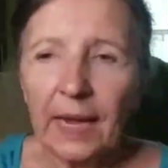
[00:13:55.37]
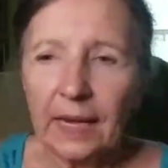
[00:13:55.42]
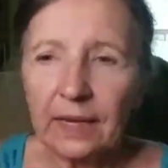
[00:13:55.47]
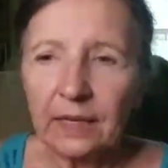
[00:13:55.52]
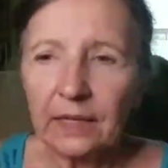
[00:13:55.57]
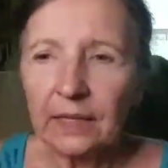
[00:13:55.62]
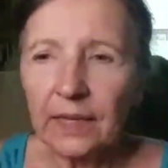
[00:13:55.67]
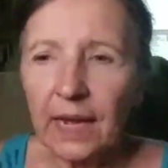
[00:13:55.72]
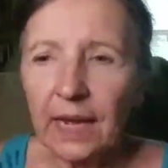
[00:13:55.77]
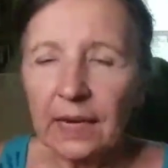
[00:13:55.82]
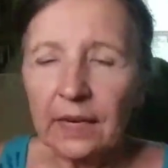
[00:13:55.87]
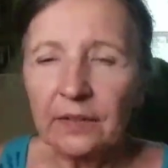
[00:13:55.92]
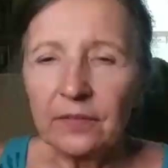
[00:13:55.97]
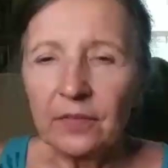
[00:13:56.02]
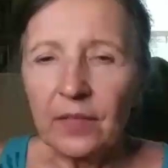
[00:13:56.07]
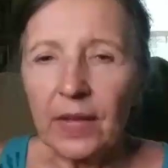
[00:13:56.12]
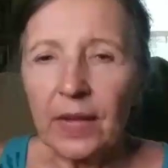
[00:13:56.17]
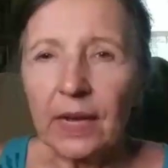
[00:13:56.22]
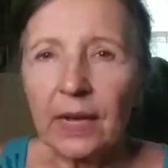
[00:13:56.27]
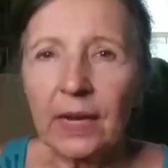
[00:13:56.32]
And a lot
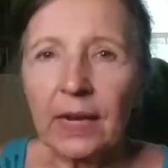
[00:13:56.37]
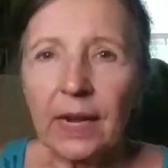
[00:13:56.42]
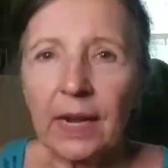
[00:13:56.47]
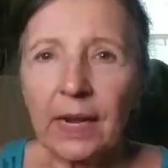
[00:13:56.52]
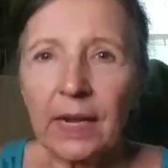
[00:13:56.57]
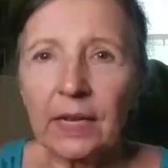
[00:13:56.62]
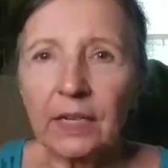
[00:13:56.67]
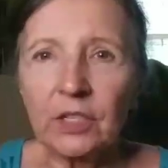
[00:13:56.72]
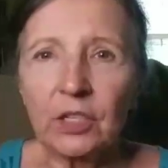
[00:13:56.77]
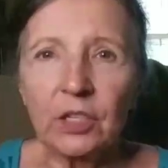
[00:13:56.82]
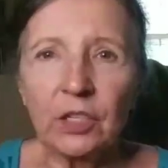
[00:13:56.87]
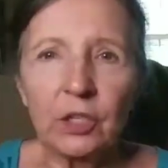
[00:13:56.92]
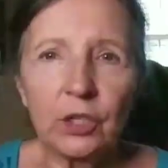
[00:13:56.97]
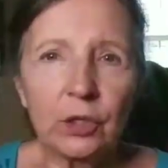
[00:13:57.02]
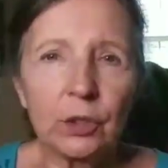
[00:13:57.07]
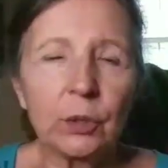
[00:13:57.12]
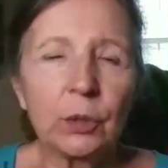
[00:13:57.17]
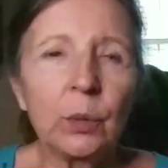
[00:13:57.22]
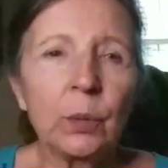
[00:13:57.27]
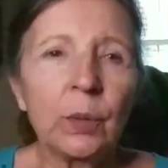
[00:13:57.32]
of that had to
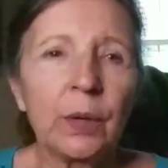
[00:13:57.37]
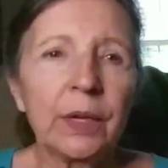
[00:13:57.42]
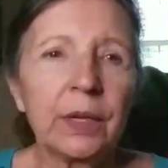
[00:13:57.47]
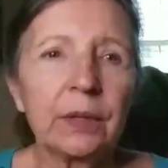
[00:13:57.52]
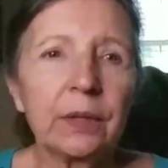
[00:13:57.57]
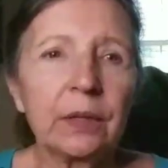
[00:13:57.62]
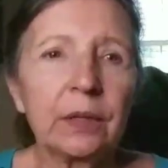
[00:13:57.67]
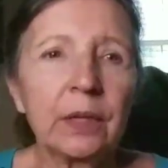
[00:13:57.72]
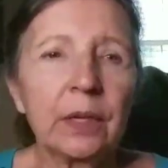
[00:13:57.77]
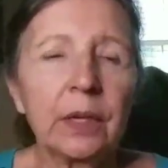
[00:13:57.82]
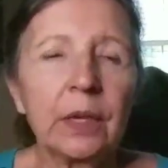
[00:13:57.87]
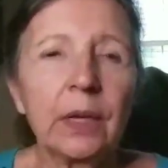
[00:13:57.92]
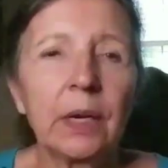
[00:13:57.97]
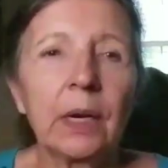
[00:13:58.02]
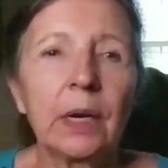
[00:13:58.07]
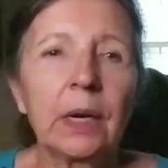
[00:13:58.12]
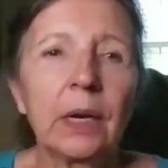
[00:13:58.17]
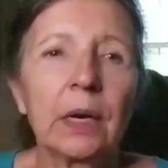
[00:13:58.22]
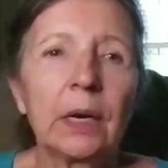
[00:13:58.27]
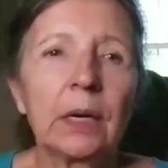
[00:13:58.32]
do with
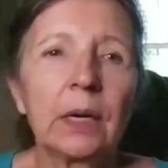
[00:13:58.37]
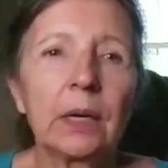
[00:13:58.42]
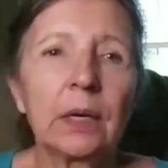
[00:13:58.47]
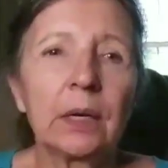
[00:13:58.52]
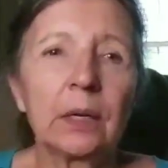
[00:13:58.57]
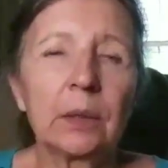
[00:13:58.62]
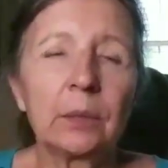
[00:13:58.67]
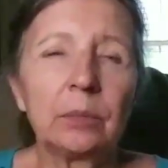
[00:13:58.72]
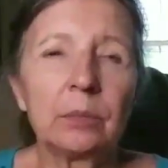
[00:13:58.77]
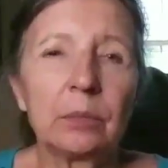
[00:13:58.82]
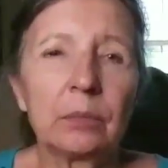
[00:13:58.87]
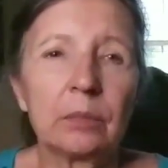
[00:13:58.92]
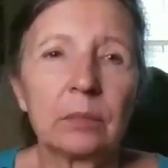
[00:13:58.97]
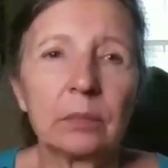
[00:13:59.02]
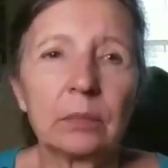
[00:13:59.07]
um,